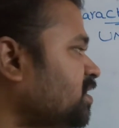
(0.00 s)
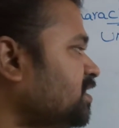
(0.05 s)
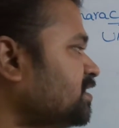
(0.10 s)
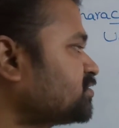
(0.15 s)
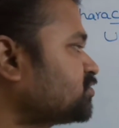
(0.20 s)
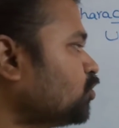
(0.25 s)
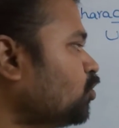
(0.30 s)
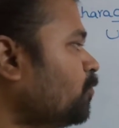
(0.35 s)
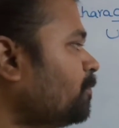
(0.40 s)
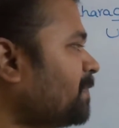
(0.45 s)

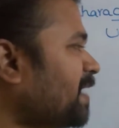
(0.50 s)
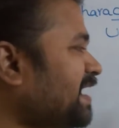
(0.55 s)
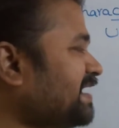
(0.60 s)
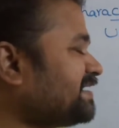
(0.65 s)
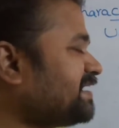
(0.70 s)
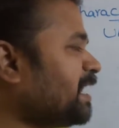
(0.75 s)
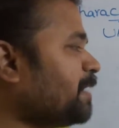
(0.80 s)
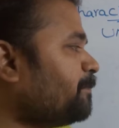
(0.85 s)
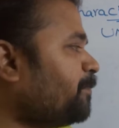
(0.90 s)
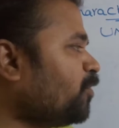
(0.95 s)
So
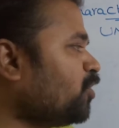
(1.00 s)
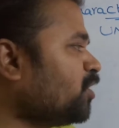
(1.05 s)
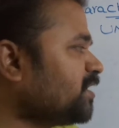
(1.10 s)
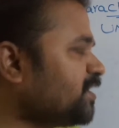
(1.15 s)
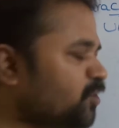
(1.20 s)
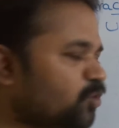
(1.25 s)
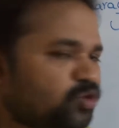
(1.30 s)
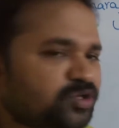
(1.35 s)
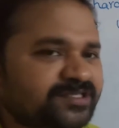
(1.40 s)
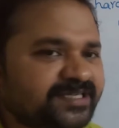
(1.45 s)
multiple
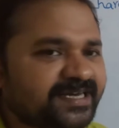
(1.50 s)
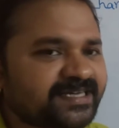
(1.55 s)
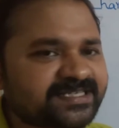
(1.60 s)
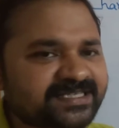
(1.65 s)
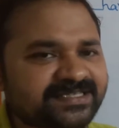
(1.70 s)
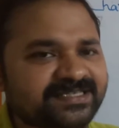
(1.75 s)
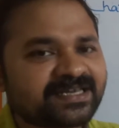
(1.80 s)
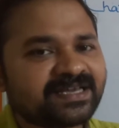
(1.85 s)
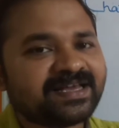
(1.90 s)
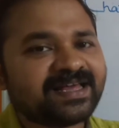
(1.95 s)

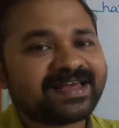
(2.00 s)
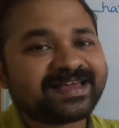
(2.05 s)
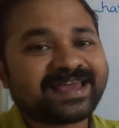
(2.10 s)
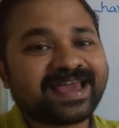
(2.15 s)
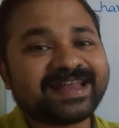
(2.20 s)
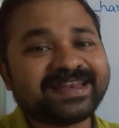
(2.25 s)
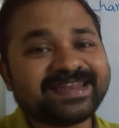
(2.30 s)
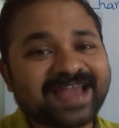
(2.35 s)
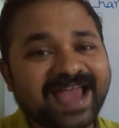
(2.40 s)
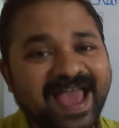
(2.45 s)
users
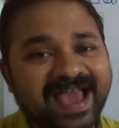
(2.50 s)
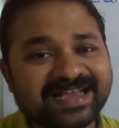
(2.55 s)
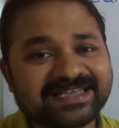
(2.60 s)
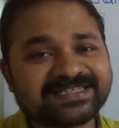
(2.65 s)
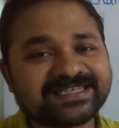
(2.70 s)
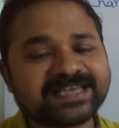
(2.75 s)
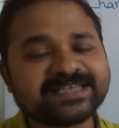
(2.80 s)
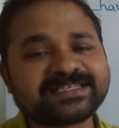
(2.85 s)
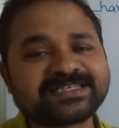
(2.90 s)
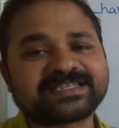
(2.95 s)
can
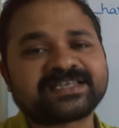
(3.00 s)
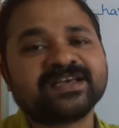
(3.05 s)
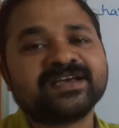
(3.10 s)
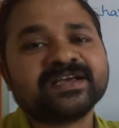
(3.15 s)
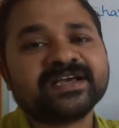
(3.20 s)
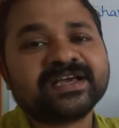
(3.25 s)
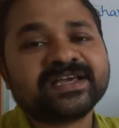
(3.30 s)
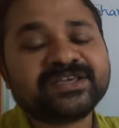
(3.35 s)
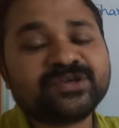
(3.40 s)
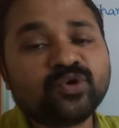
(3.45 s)
access
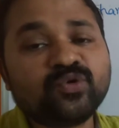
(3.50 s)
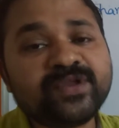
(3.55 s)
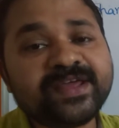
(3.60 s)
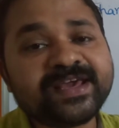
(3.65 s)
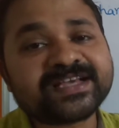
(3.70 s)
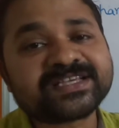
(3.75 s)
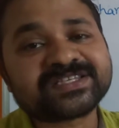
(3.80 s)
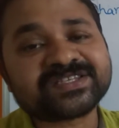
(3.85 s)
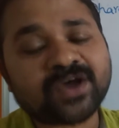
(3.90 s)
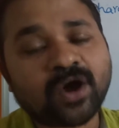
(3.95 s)

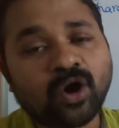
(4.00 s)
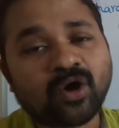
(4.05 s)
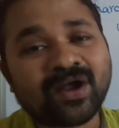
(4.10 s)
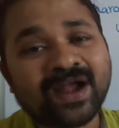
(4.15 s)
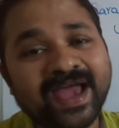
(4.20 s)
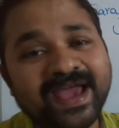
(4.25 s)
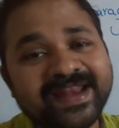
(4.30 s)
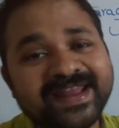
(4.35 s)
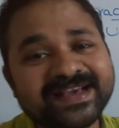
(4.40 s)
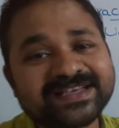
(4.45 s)
UNIX or
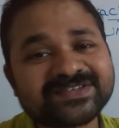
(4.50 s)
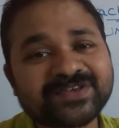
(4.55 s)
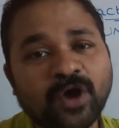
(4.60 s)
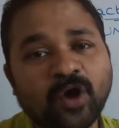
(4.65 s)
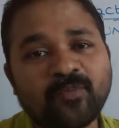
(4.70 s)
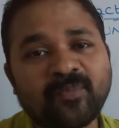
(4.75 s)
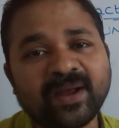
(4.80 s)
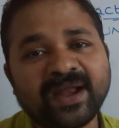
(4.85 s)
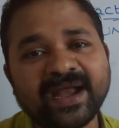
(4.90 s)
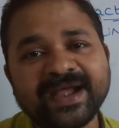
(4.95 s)
Linux
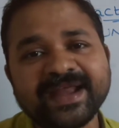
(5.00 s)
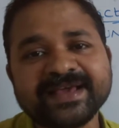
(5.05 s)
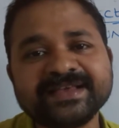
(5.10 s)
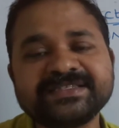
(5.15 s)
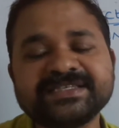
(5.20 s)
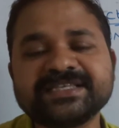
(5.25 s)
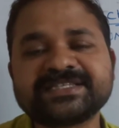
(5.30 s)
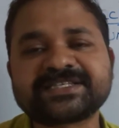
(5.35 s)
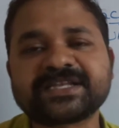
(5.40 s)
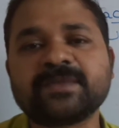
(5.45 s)
operating
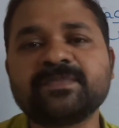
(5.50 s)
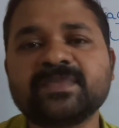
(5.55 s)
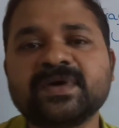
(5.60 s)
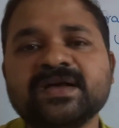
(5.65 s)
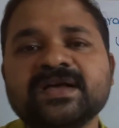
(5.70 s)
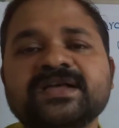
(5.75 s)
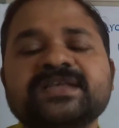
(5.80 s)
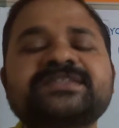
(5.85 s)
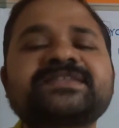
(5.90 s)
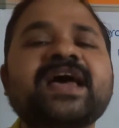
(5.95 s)
system
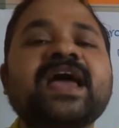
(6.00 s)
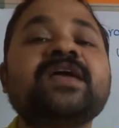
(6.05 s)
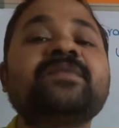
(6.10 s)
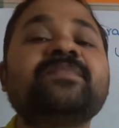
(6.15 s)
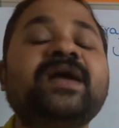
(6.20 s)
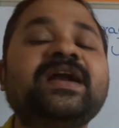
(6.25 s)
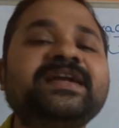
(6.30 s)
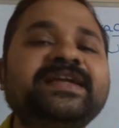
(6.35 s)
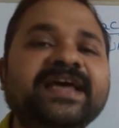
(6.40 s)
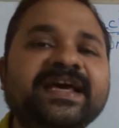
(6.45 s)

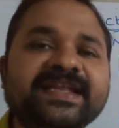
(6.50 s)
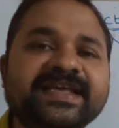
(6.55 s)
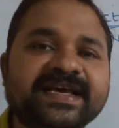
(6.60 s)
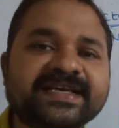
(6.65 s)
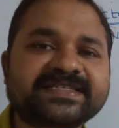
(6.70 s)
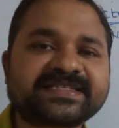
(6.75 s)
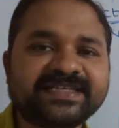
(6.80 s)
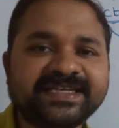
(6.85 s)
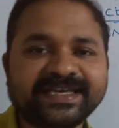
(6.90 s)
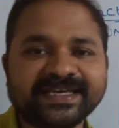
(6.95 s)

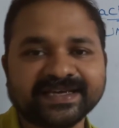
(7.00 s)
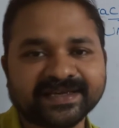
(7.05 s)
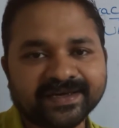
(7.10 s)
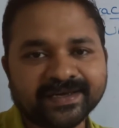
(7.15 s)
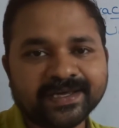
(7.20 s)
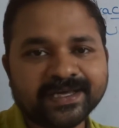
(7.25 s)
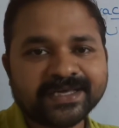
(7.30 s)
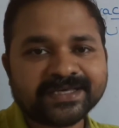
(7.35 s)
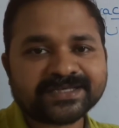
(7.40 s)
simultaneously.